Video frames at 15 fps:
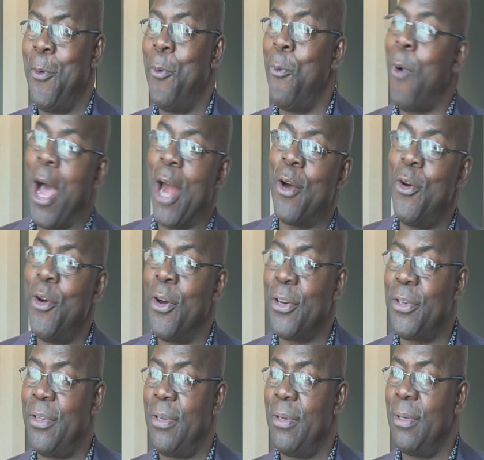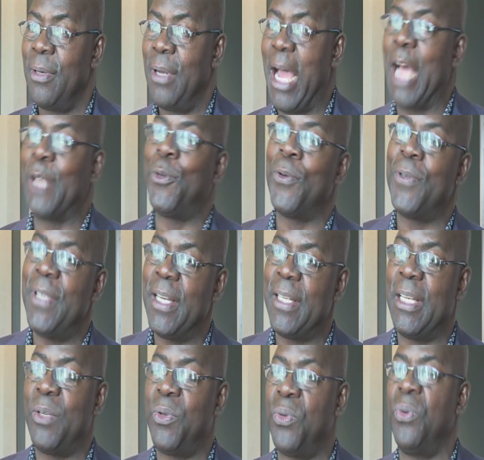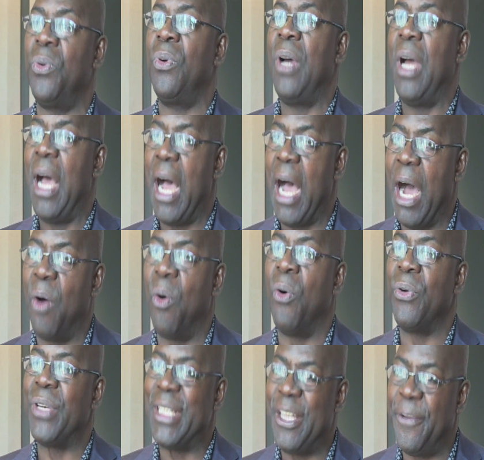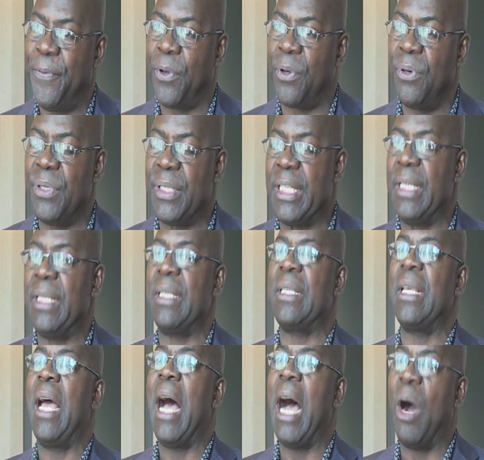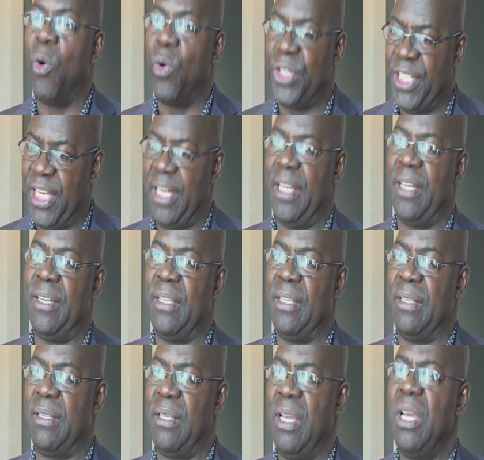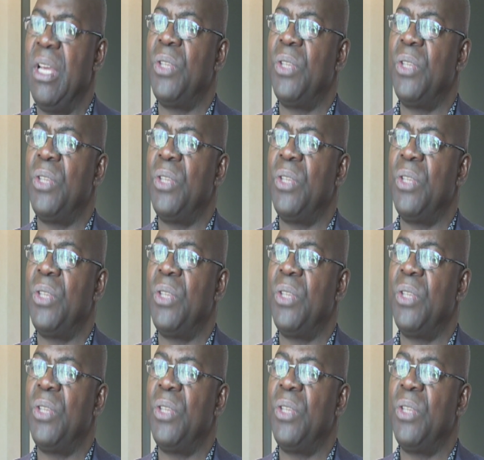who are not associated to our difficulties, our challenges.